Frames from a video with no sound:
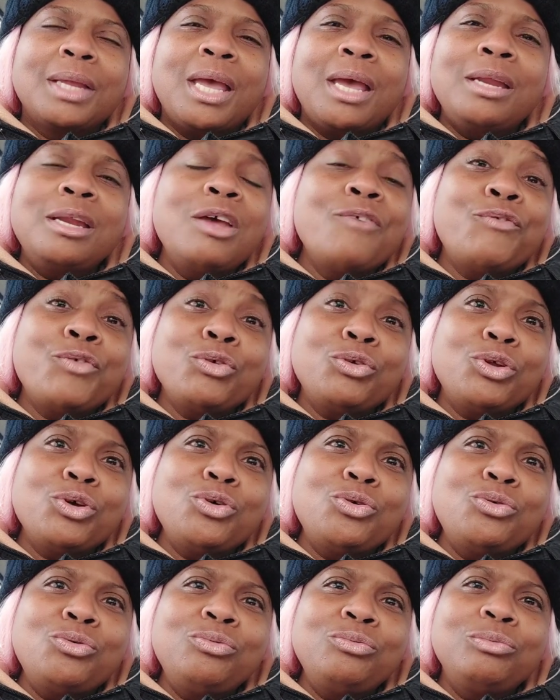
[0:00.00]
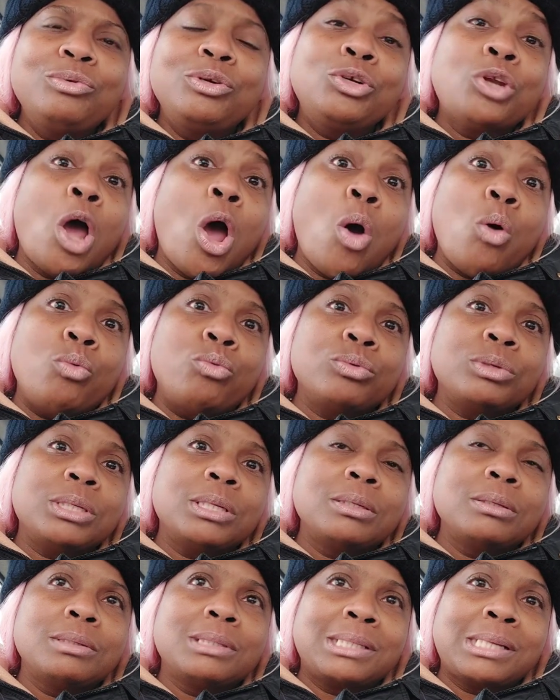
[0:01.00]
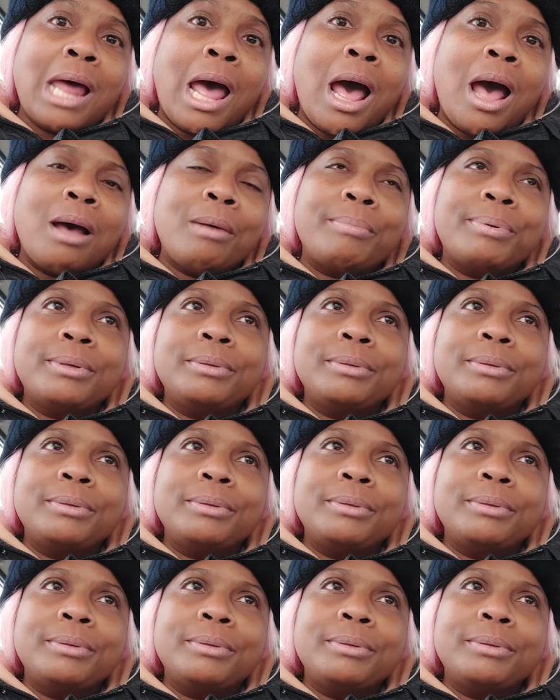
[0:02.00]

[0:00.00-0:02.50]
And if you do, don't stop.